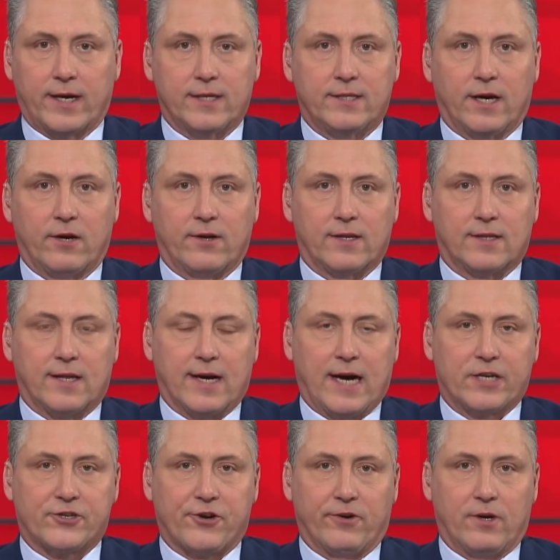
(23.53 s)
I can tell you that the
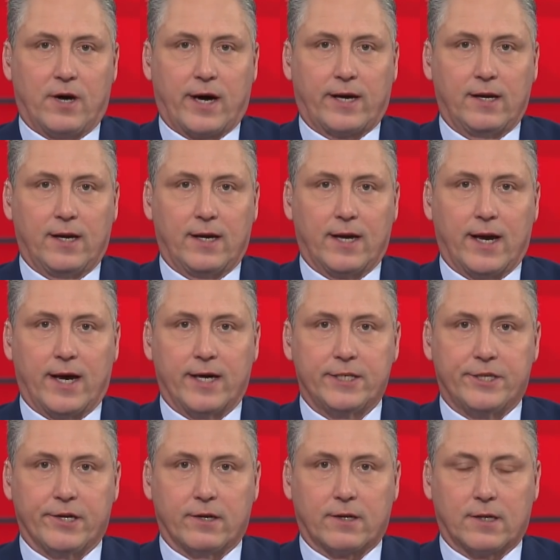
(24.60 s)
National Hockey League and
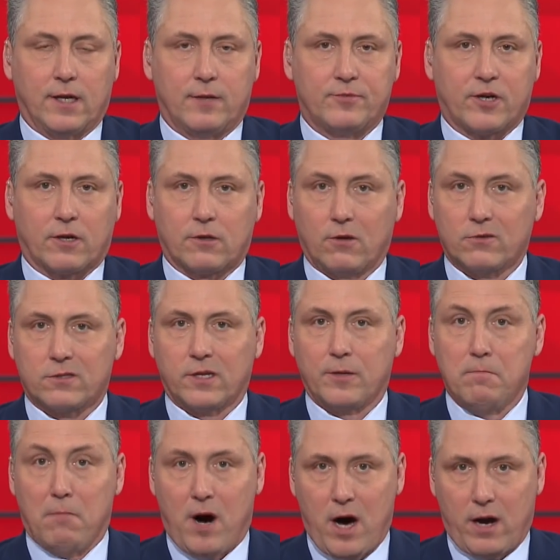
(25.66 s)
NHL clubs are
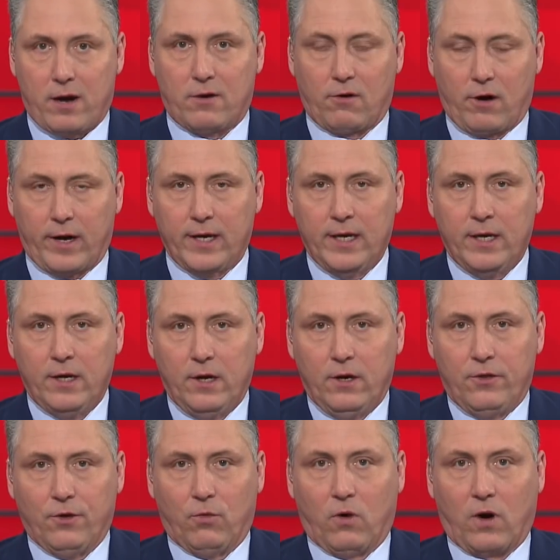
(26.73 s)
closely monitoring
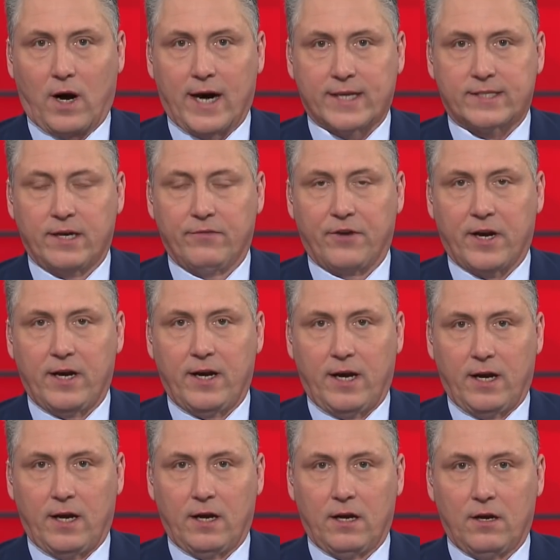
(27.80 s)
the war activity
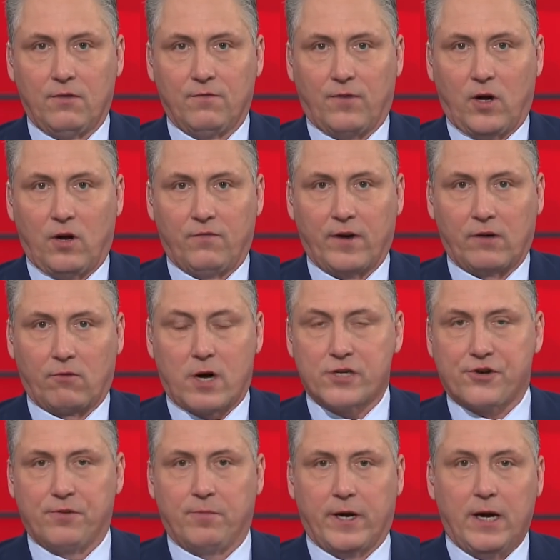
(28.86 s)
involving
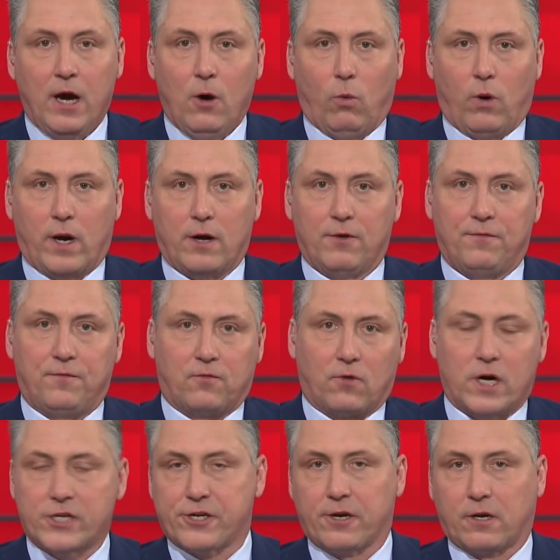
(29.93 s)
Russia. But what if
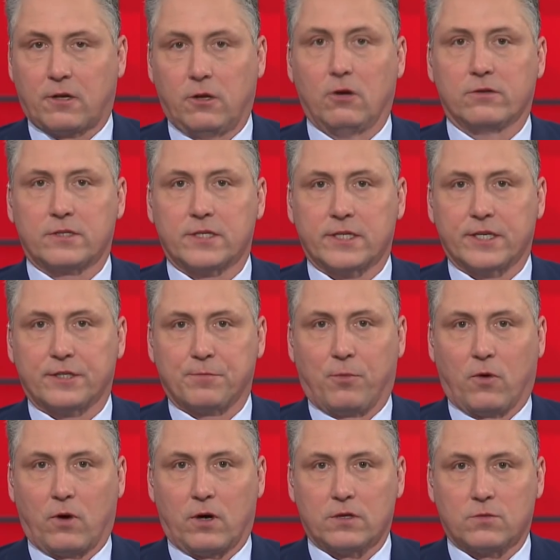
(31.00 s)
Russia closes its
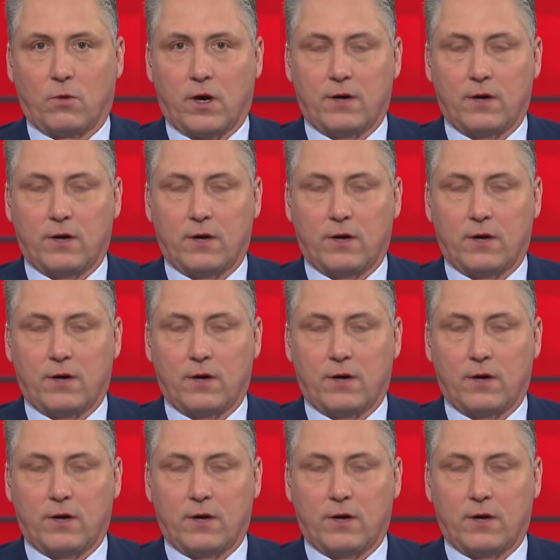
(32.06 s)
borders?